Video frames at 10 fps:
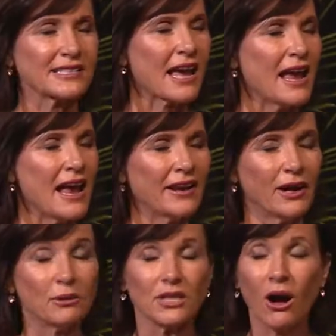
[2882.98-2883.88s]
hand, and I
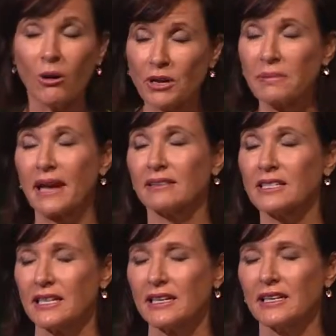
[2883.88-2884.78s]
was holding back the
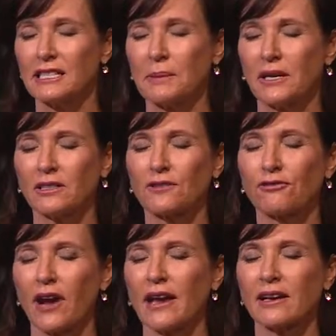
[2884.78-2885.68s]
tears because
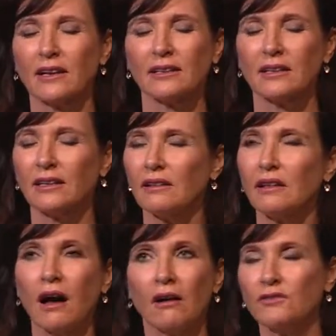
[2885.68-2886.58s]
Frank
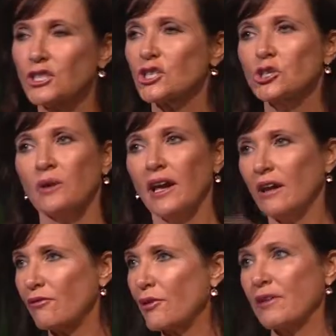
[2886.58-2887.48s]
loves to do
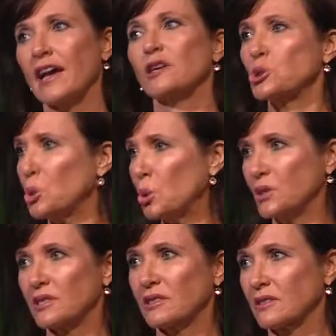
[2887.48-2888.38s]
everything
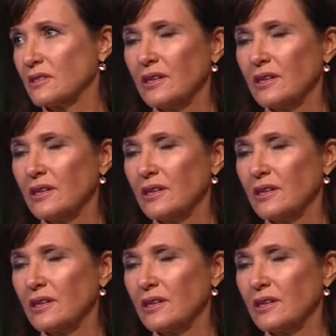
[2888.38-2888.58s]
outdoors.